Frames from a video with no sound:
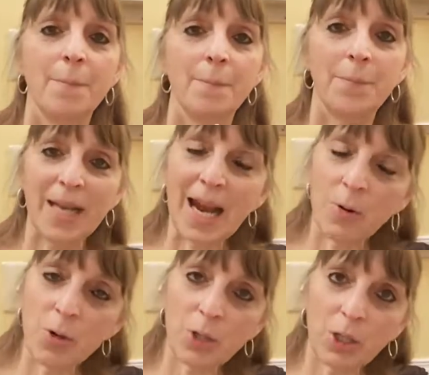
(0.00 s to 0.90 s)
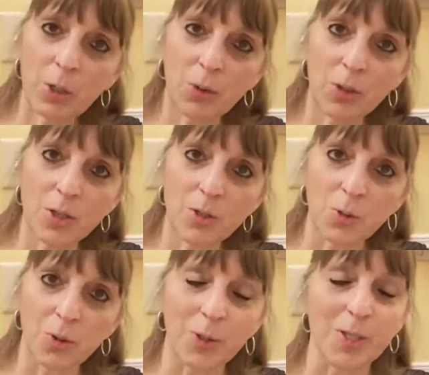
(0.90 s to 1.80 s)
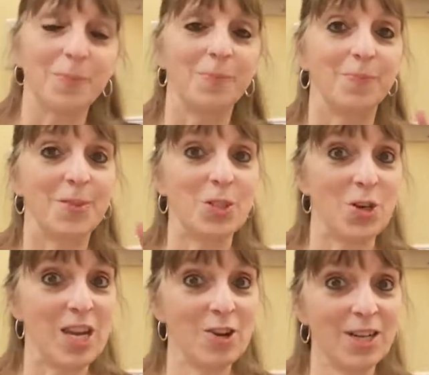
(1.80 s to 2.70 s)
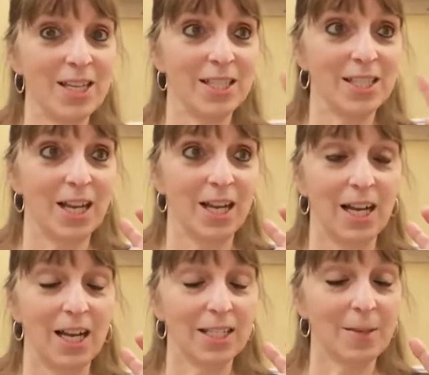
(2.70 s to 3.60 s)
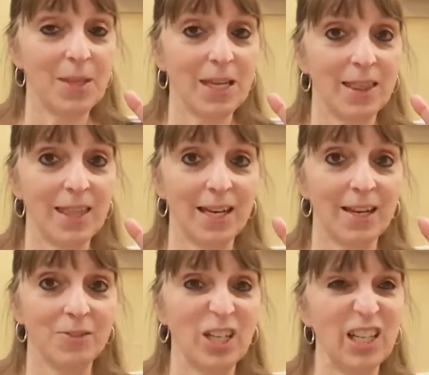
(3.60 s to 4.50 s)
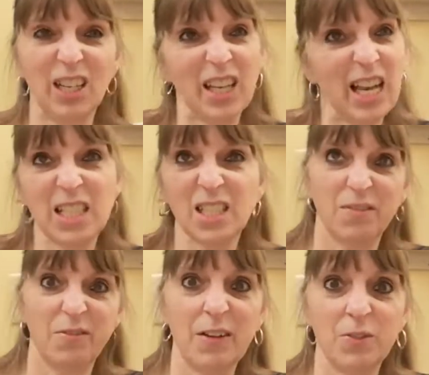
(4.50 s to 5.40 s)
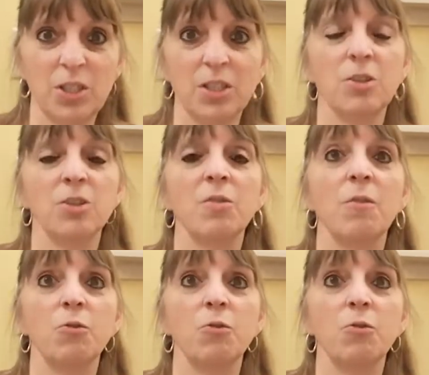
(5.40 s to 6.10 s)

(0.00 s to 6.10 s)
But how are you going to know what the concert order is? So here is something that I have done in the last 5 or 6 years.